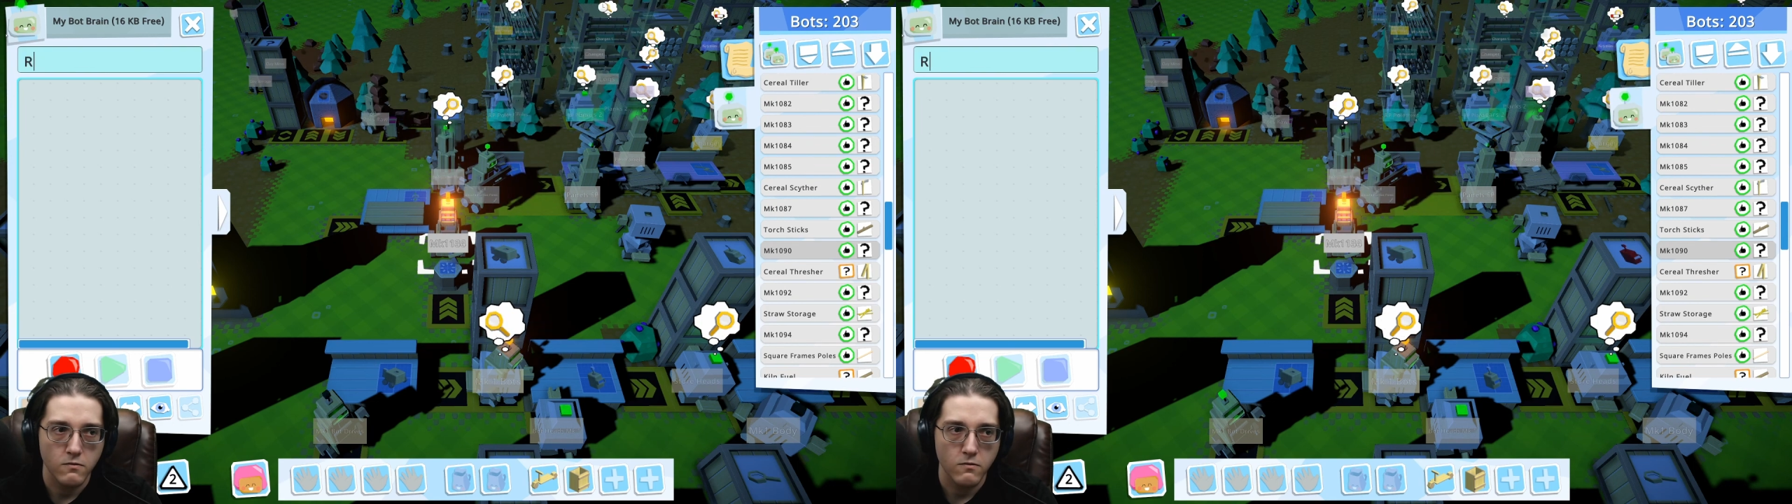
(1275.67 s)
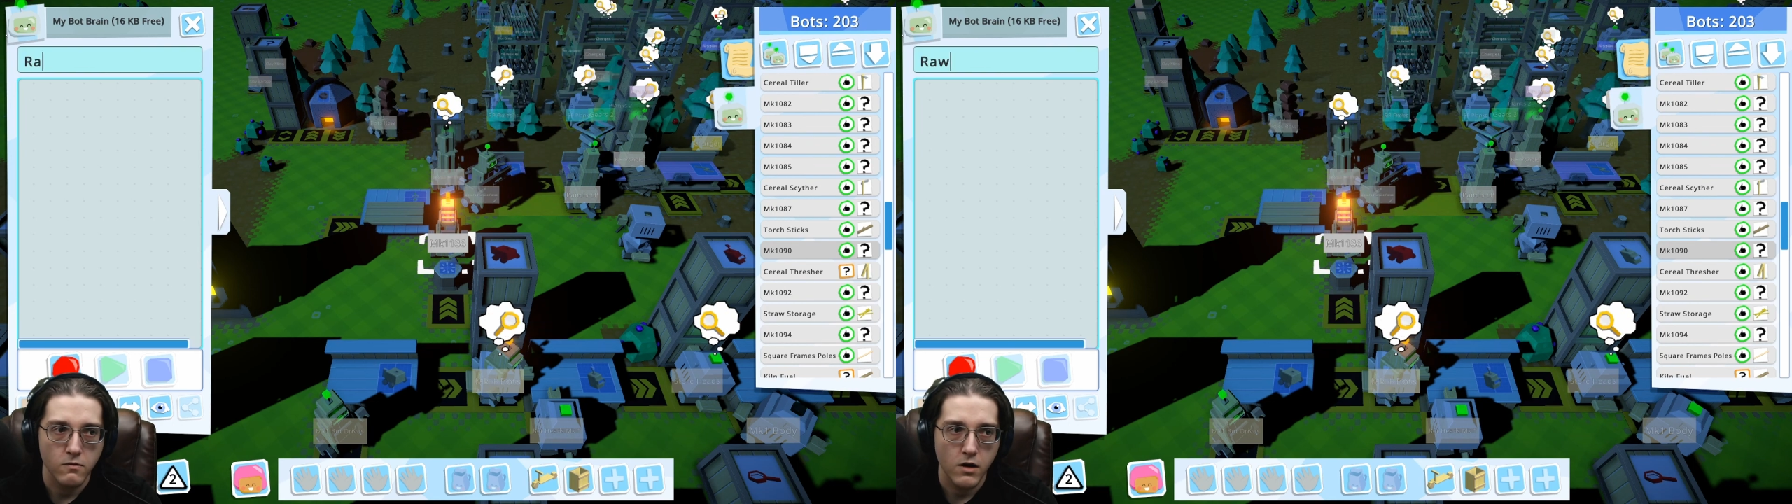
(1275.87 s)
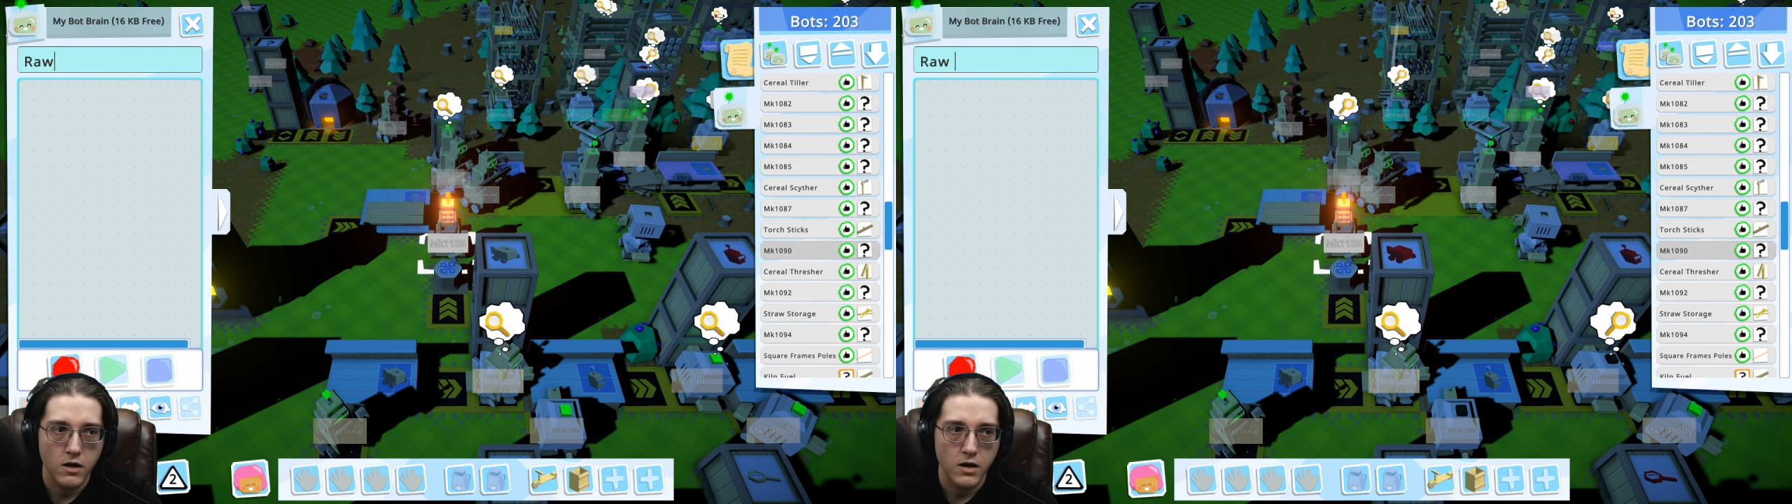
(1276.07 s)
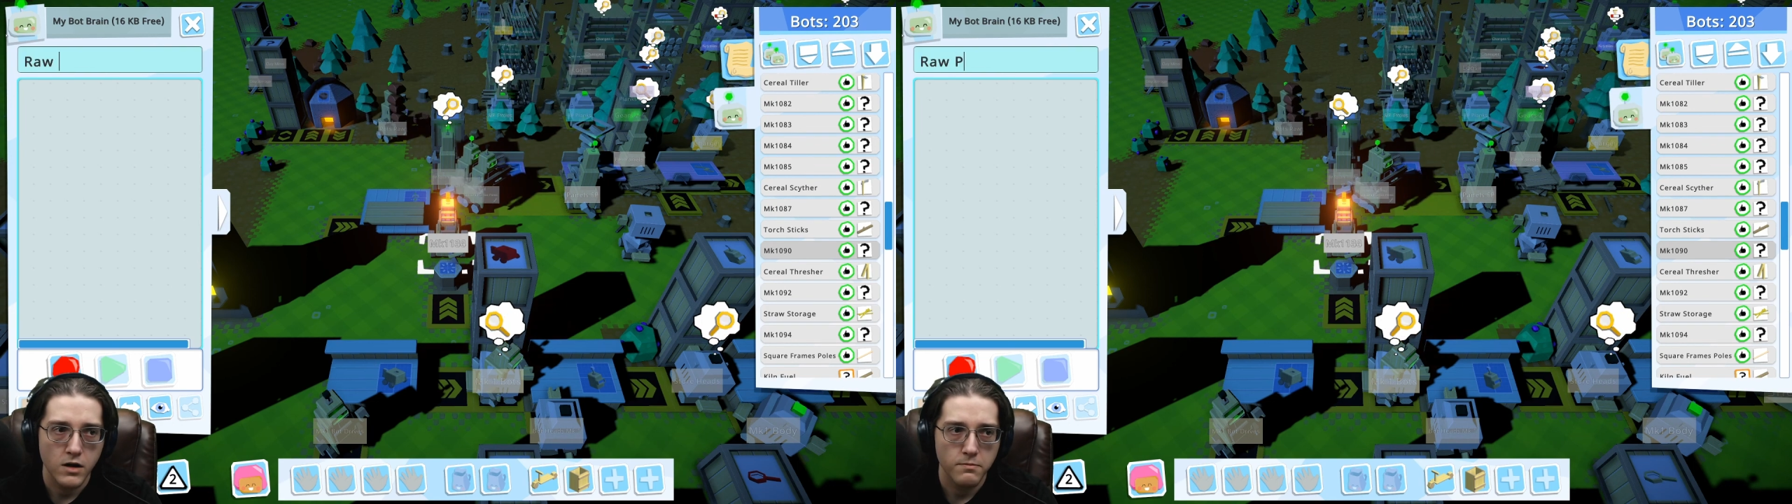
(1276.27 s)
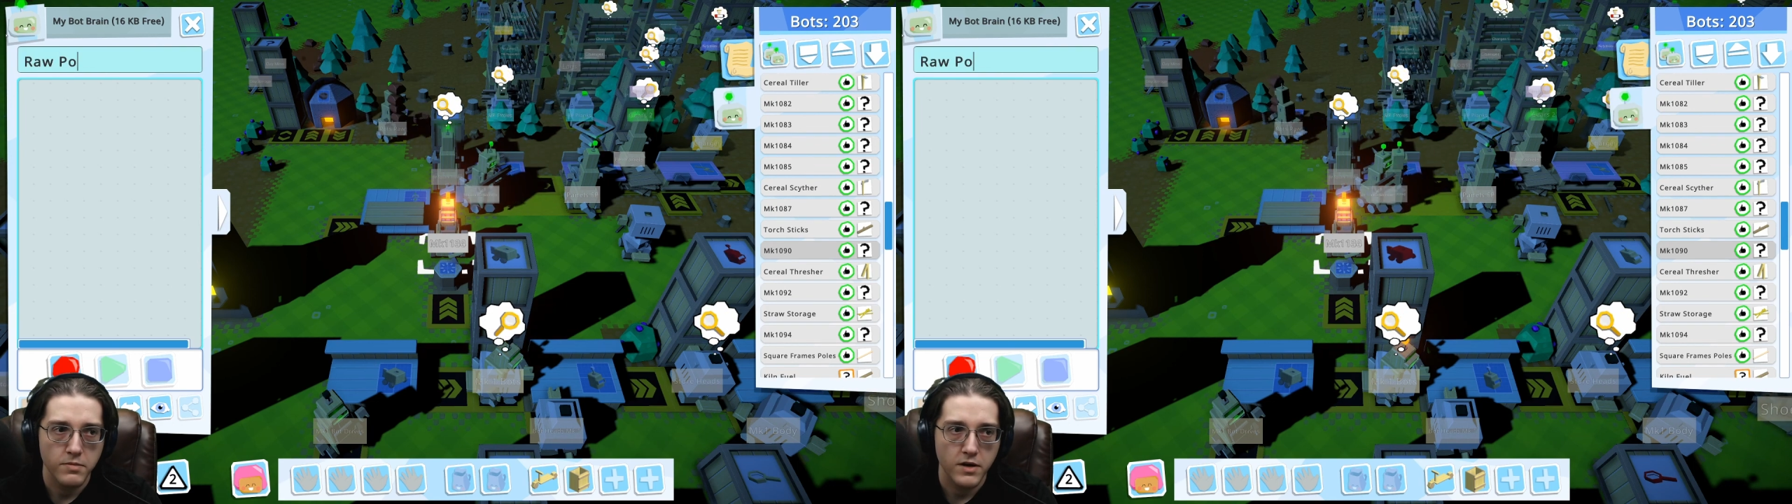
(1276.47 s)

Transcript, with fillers: raw